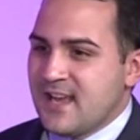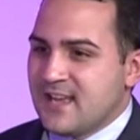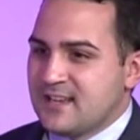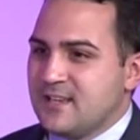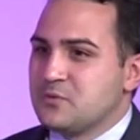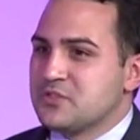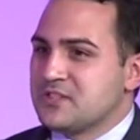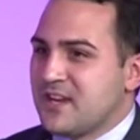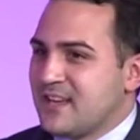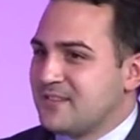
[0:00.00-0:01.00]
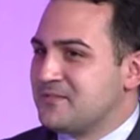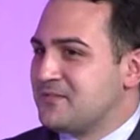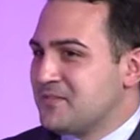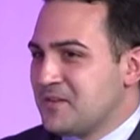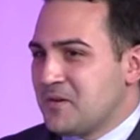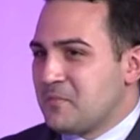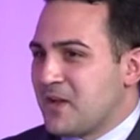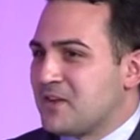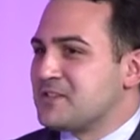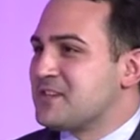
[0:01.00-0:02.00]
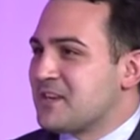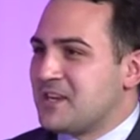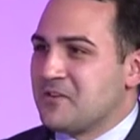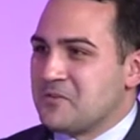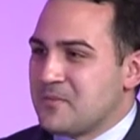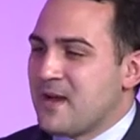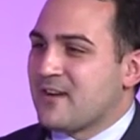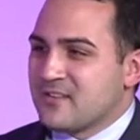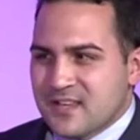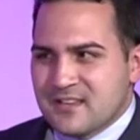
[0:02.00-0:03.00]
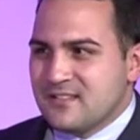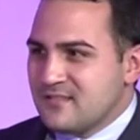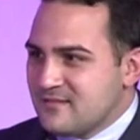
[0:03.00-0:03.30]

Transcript: And he was kind of my unsung hero in the background, like,